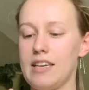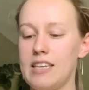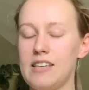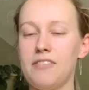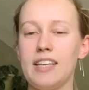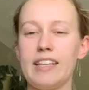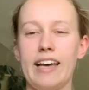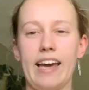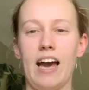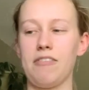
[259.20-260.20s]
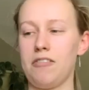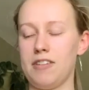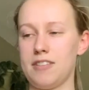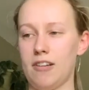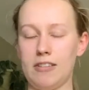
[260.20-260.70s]
Even like having
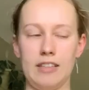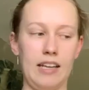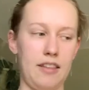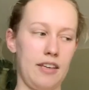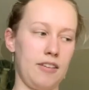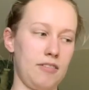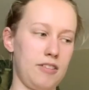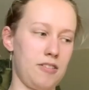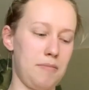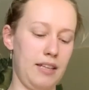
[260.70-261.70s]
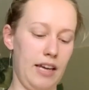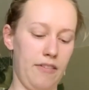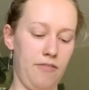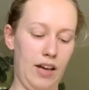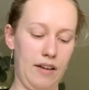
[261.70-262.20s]
restarted, I think it only took me like
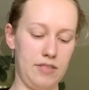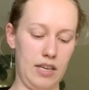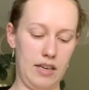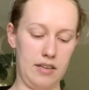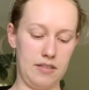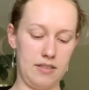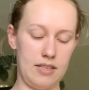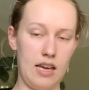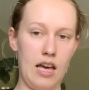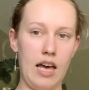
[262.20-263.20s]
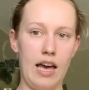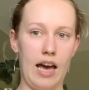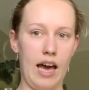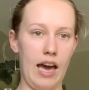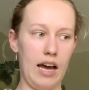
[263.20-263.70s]
5 days.
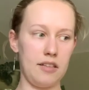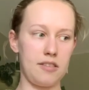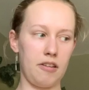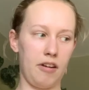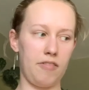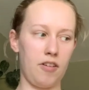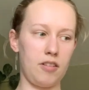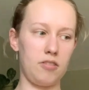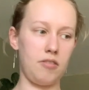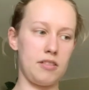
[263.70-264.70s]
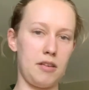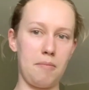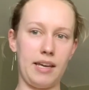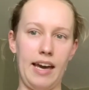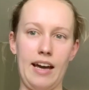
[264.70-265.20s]
And sorry for all the noise that
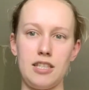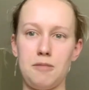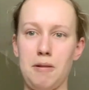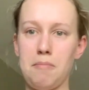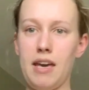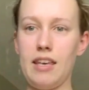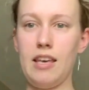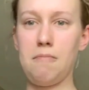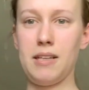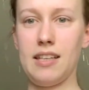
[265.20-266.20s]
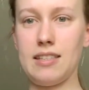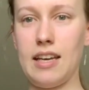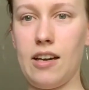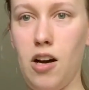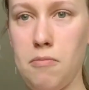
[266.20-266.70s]
my cat's been making, but it's
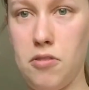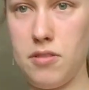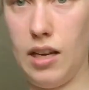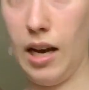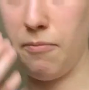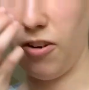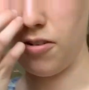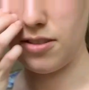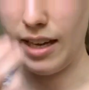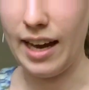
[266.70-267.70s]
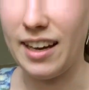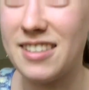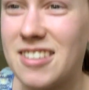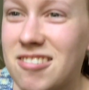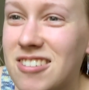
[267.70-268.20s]
like almost time for her snack,
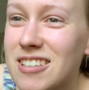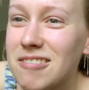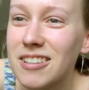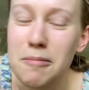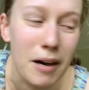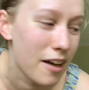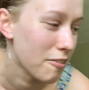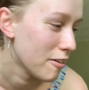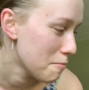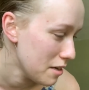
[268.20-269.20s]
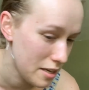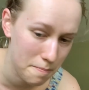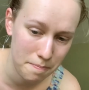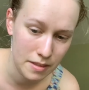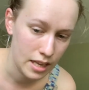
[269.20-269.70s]
so she's really bothering me.
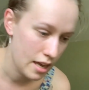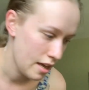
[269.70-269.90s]
Do